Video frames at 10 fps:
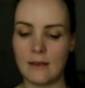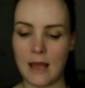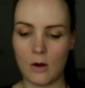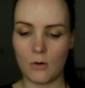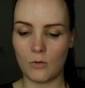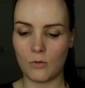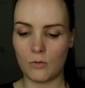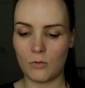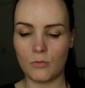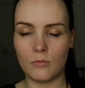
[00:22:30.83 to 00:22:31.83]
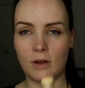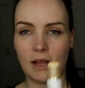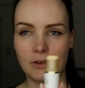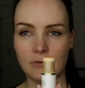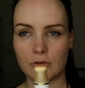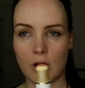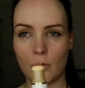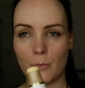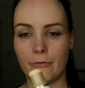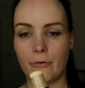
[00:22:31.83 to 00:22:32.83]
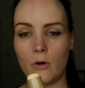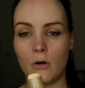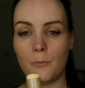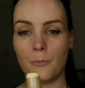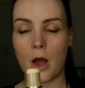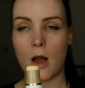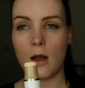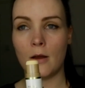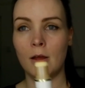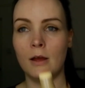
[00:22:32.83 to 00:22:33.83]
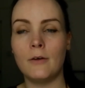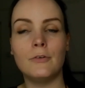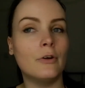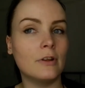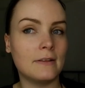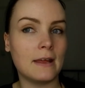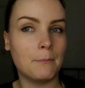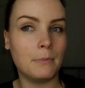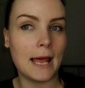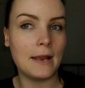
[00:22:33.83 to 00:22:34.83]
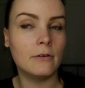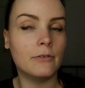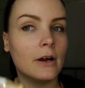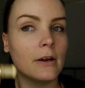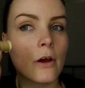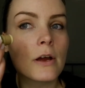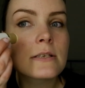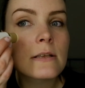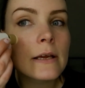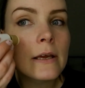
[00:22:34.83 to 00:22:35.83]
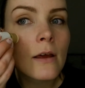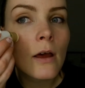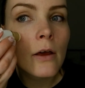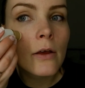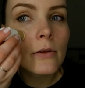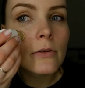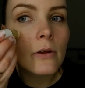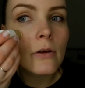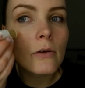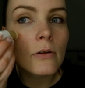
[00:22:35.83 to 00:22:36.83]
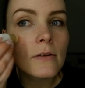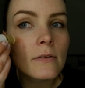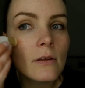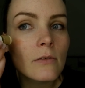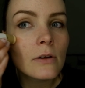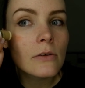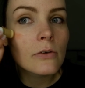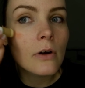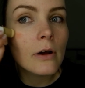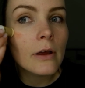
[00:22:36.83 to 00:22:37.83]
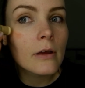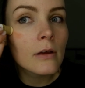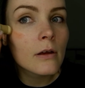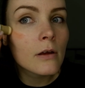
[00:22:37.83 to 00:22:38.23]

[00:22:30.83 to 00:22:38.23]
Now, I've never tried one before, but I've heard that they blend very nicely. So let's give it a try.